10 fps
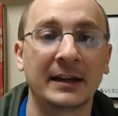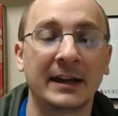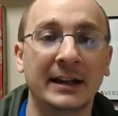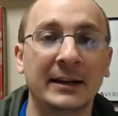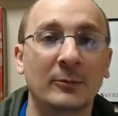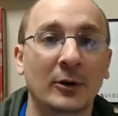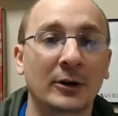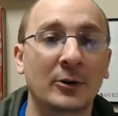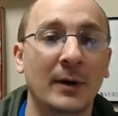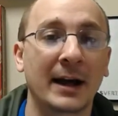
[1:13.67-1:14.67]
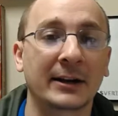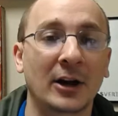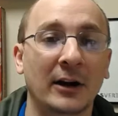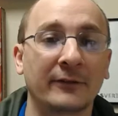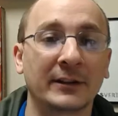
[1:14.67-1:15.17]
Anyone who had
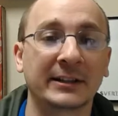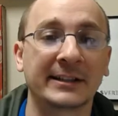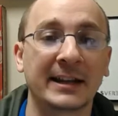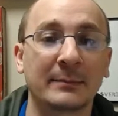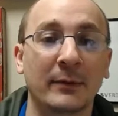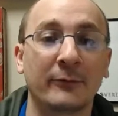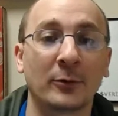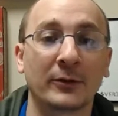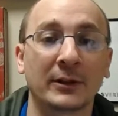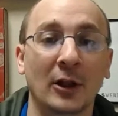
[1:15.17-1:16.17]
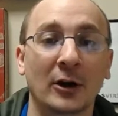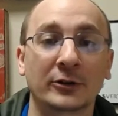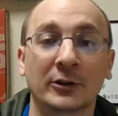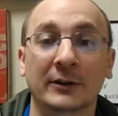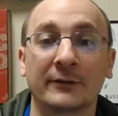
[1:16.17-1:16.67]
an offense date before the
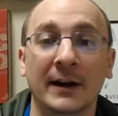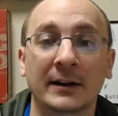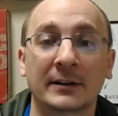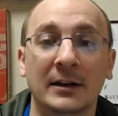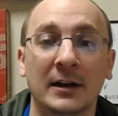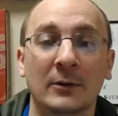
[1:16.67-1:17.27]
law took effect